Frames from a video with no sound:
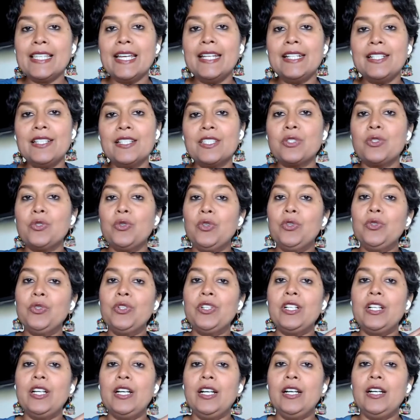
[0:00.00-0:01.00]
scientist
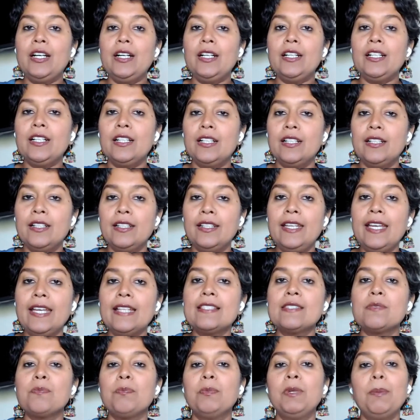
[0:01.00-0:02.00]
role
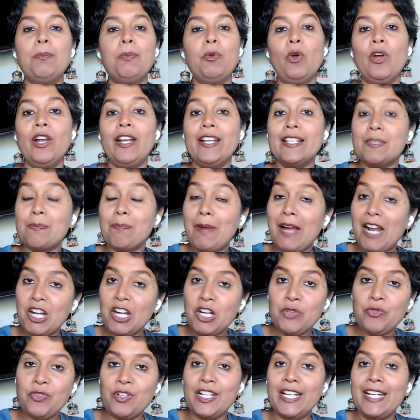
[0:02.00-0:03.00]
gets deployed as
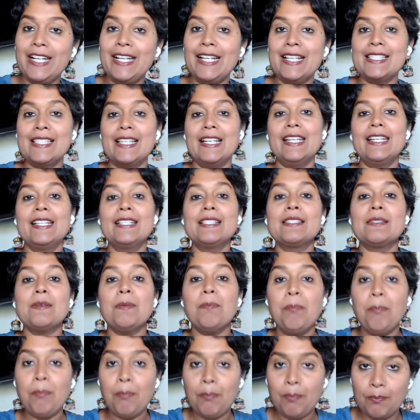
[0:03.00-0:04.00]
part of a data science
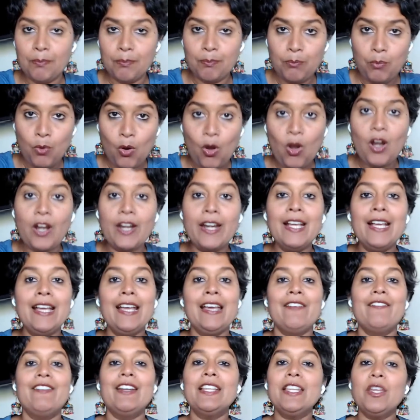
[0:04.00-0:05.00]
pod
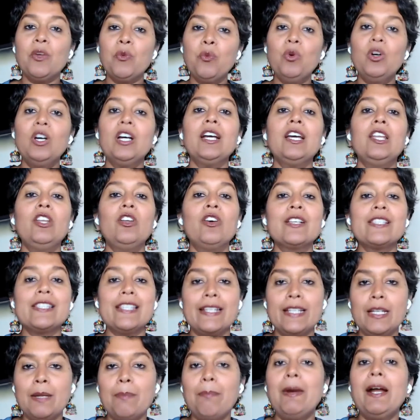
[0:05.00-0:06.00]
where they work
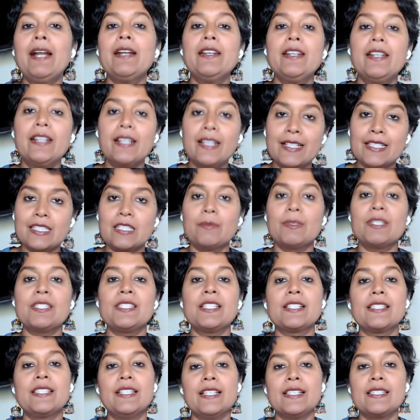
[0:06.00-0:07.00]
alongside a partner, a customer
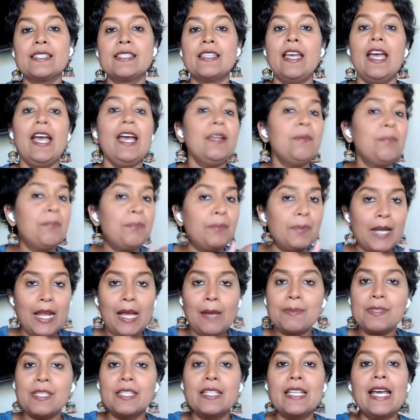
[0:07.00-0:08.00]
success, and
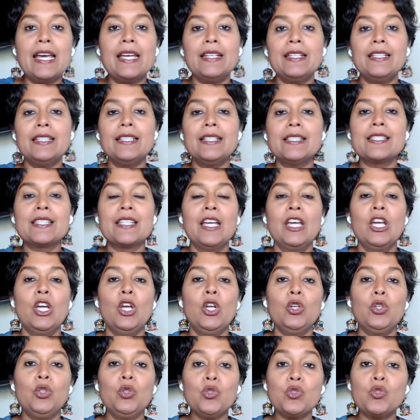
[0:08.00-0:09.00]
perhaps an analyst
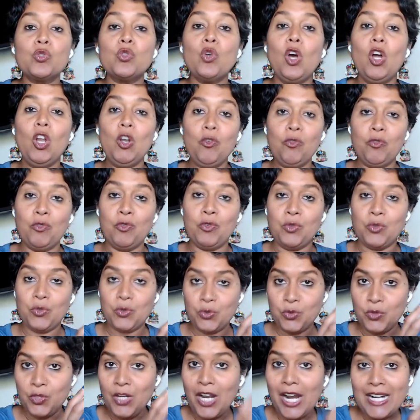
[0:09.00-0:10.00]
to solve
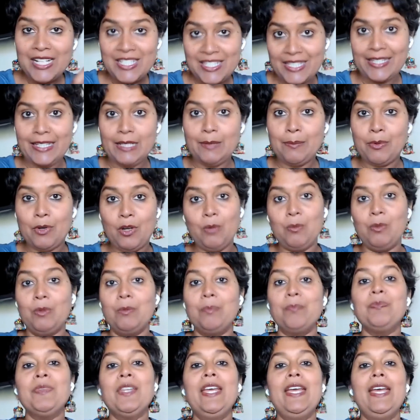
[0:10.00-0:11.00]
large scale
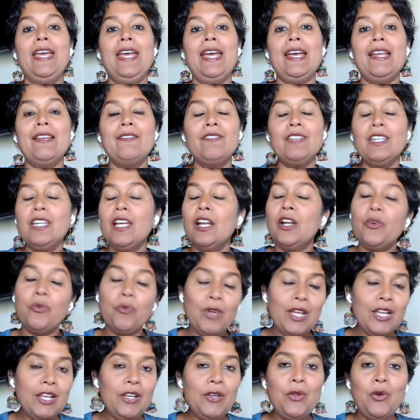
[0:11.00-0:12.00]
problems. And we are
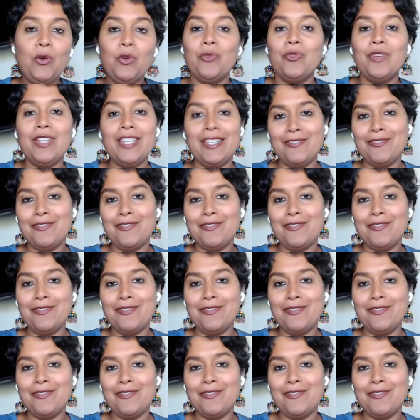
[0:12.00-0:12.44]
well known,